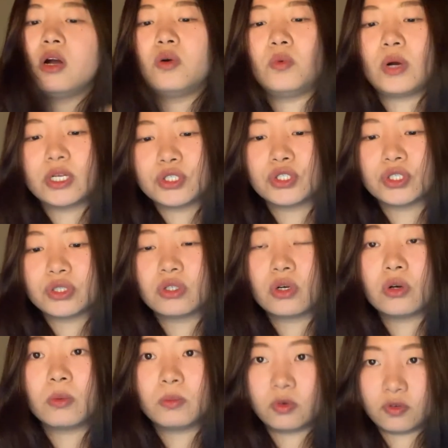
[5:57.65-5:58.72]

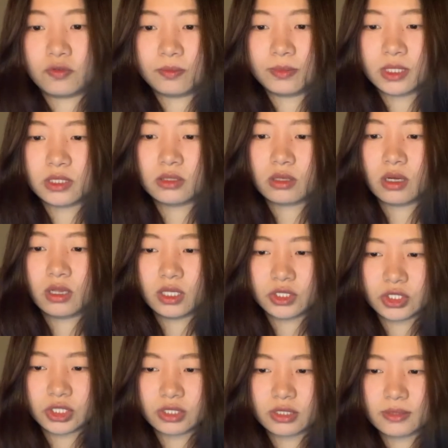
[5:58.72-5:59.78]
rational movement
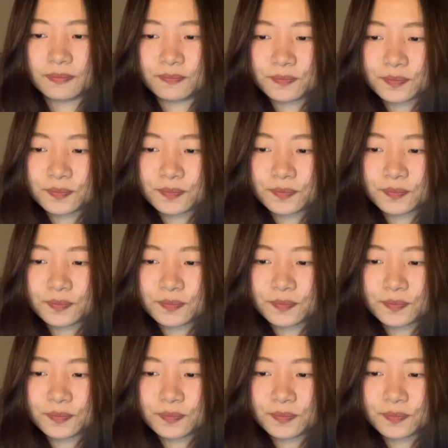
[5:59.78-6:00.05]
knowledges.